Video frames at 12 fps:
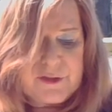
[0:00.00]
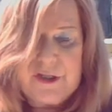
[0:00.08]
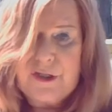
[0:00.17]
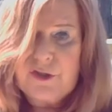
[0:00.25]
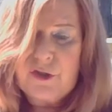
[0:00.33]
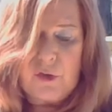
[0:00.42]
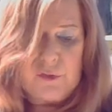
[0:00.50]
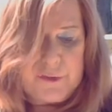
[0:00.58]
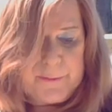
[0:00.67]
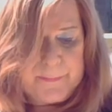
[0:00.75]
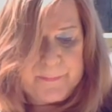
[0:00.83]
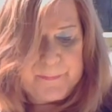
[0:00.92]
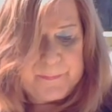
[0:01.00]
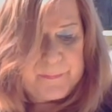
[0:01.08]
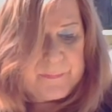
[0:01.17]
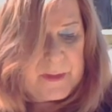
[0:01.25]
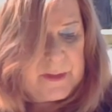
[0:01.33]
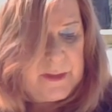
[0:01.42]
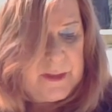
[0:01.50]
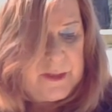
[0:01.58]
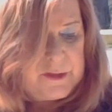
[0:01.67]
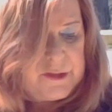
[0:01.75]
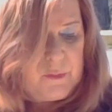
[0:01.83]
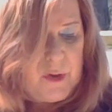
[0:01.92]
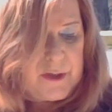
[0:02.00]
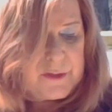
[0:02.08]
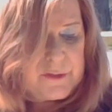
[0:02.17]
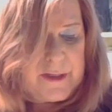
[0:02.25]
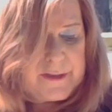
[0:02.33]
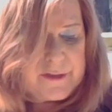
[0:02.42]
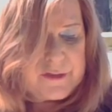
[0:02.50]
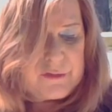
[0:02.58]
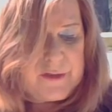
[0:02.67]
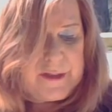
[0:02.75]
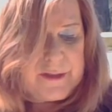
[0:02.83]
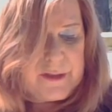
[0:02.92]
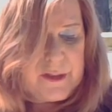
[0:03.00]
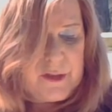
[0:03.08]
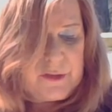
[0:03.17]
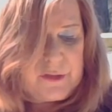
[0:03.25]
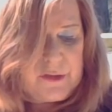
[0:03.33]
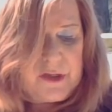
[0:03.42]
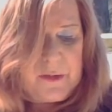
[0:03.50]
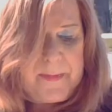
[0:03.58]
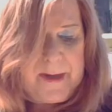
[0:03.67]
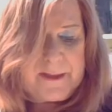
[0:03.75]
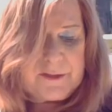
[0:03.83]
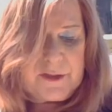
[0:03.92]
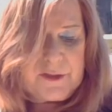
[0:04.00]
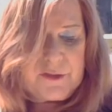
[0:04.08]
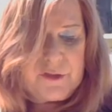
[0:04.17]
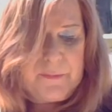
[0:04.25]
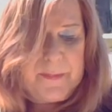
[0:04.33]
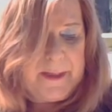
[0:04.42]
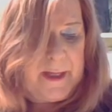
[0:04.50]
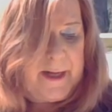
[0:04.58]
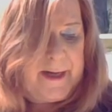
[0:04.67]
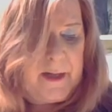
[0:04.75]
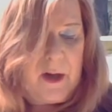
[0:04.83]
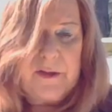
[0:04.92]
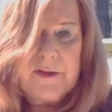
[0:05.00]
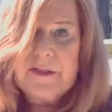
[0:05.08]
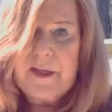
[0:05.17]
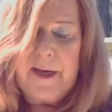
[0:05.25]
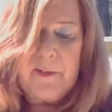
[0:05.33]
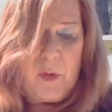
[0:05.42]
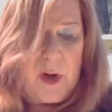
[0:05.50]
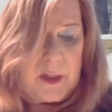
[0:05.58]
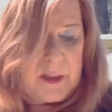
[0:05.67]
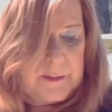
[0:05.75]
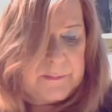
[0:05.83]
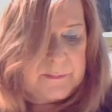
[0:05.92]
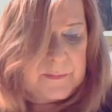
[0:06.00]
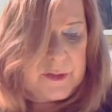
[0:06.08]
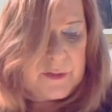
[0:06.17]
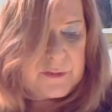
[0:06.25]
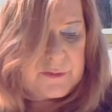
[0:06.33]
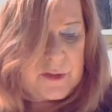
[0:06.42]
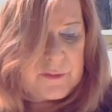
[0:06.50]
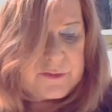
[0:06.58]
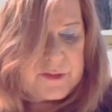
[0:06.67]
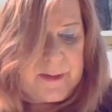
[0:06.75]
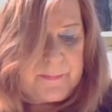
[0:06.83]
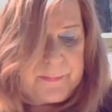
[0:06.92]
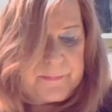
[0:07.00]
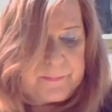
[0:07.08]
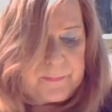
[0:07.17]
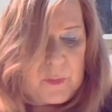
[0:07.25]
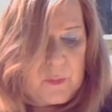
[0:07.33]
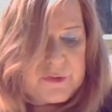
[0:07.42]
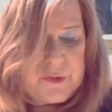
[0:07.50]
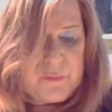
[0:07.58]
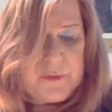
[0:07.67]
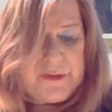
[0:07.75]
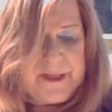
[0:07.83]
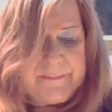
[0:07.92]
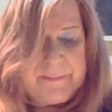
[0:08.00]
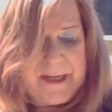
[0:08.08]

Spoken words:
Gina's shoulder. She walked her down the street, turning their backs on the 2 men laying on the sidewalk. "So, Stump, what's your real name?"